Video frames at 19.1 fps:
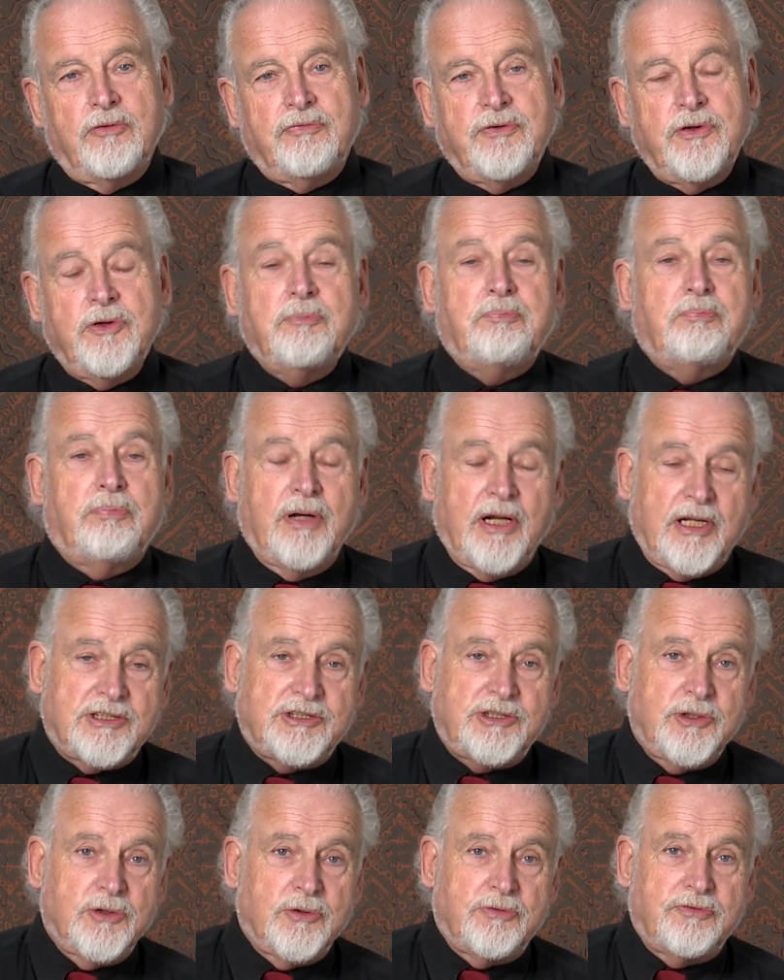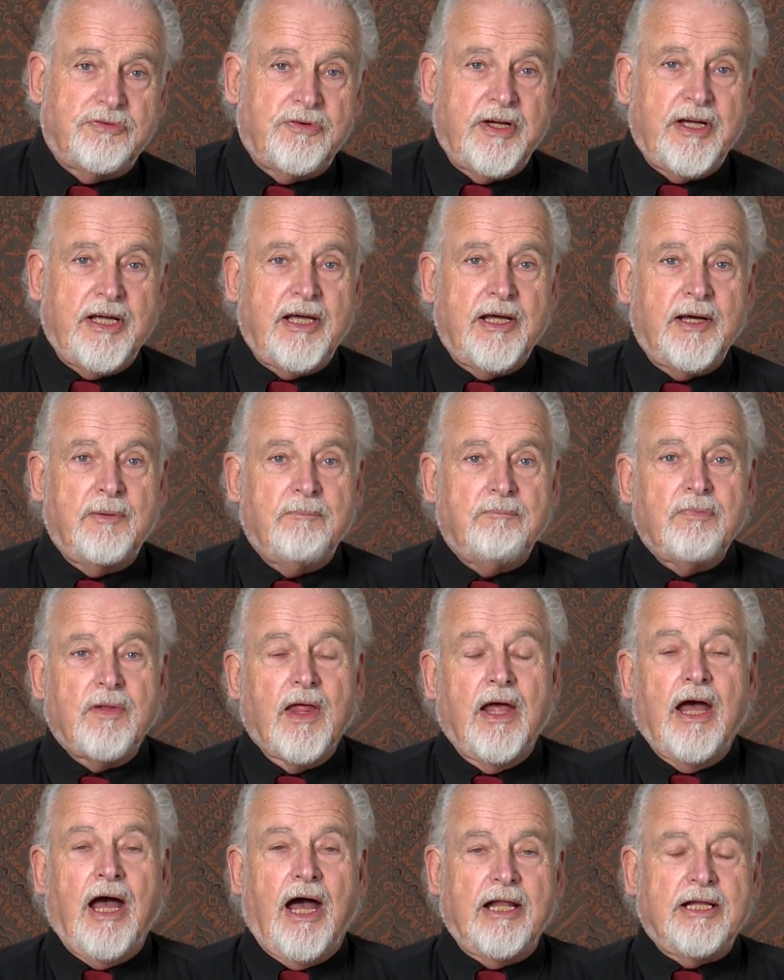off you plus your fee,
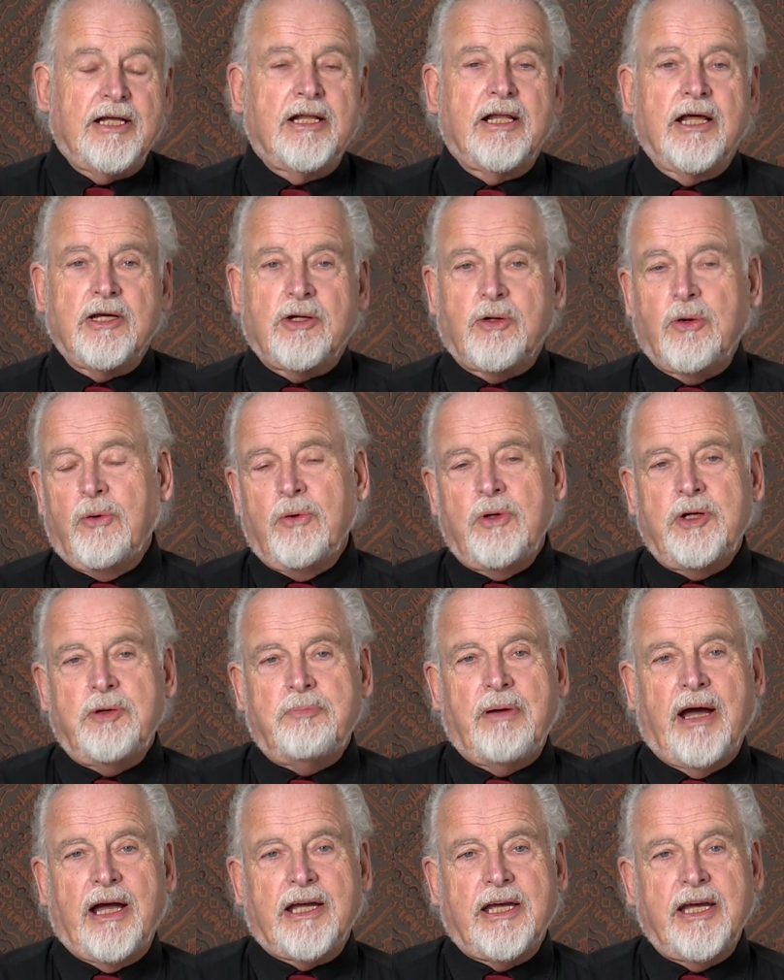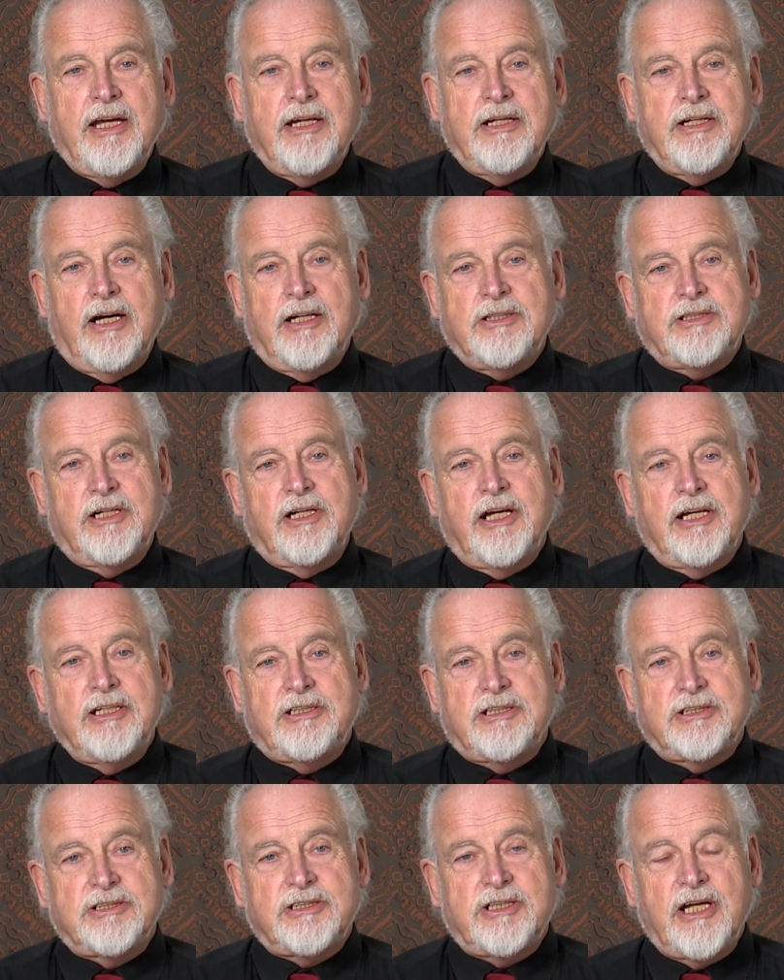and then they call you back in at a
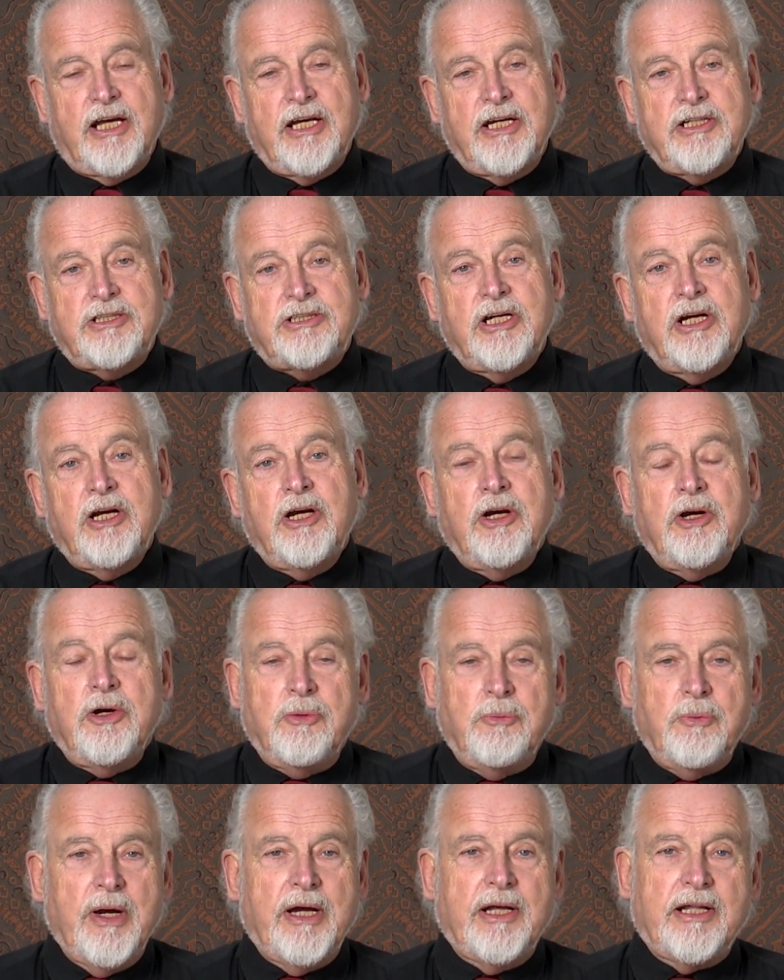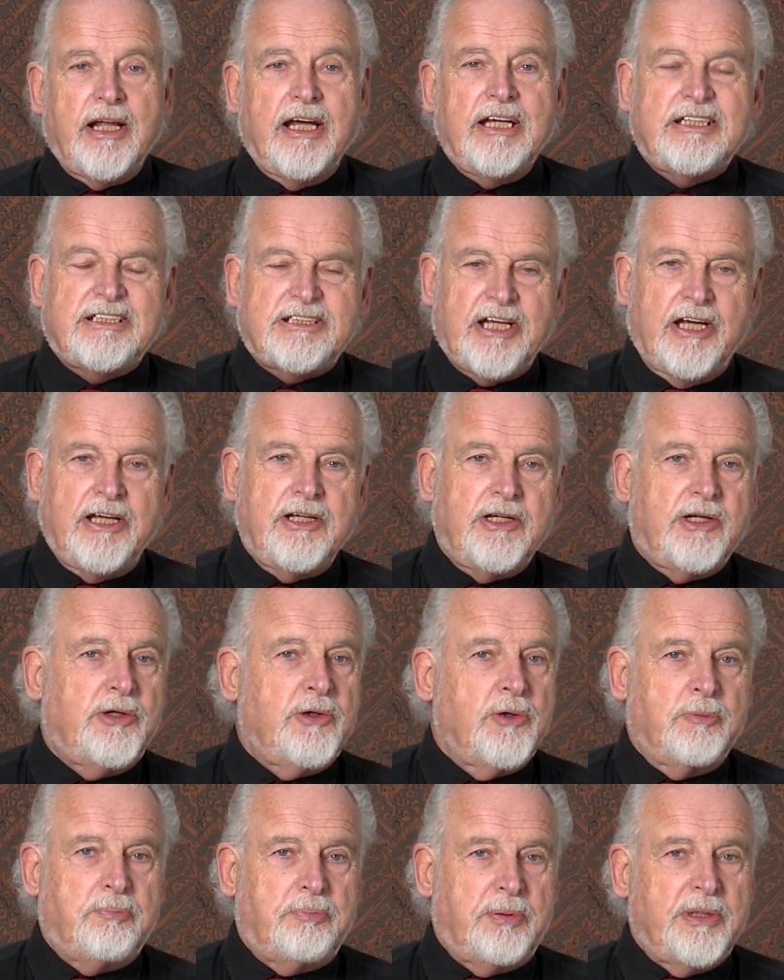later stage where they take your